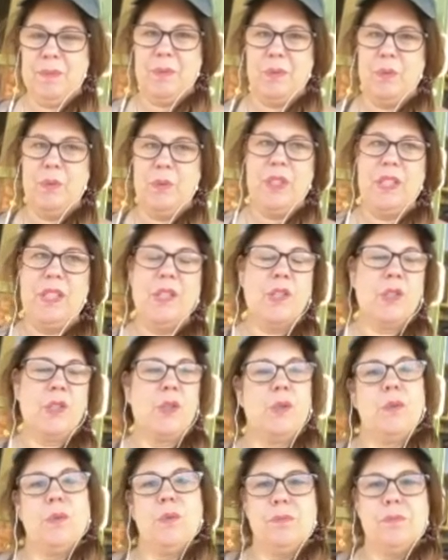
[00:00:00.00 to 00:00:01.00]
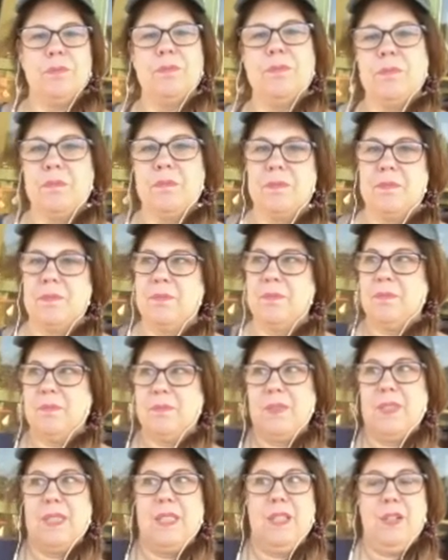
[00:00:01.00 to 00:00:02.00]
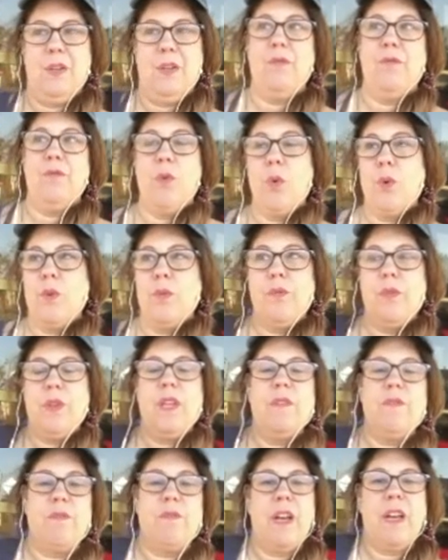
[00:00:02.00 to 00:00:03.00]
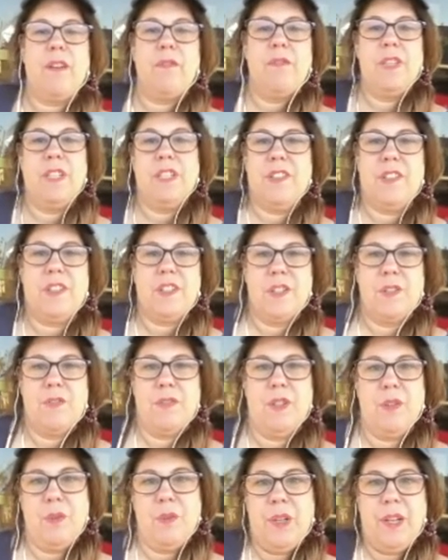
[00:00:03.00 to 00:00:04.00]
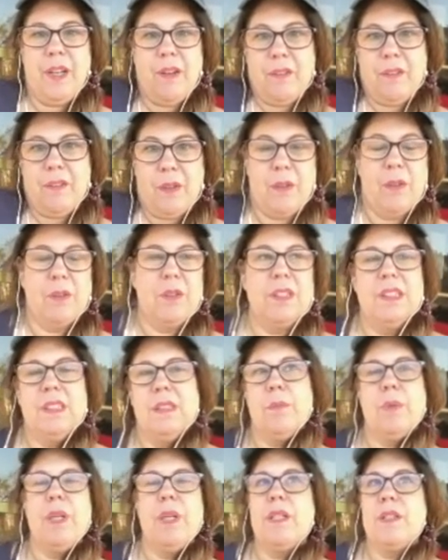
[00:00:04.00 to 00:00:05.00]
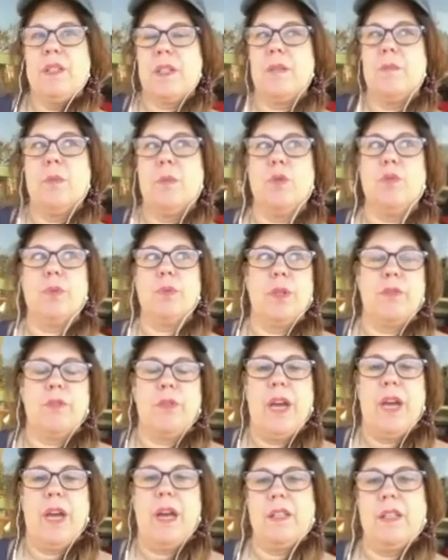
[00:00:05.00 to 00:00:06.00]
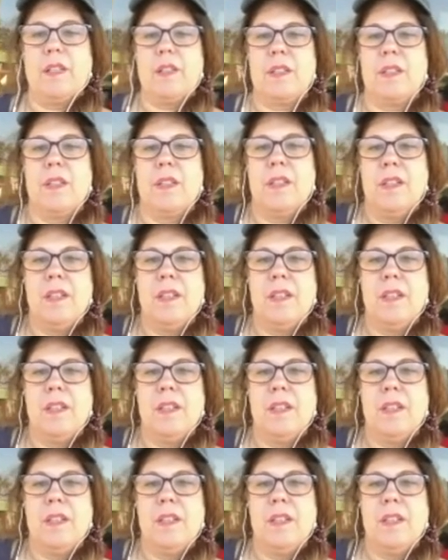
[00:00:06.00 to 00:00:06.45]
we need to, 4 feet, 5 feet, 6 feet, whatever. Pitties can move pretty fast.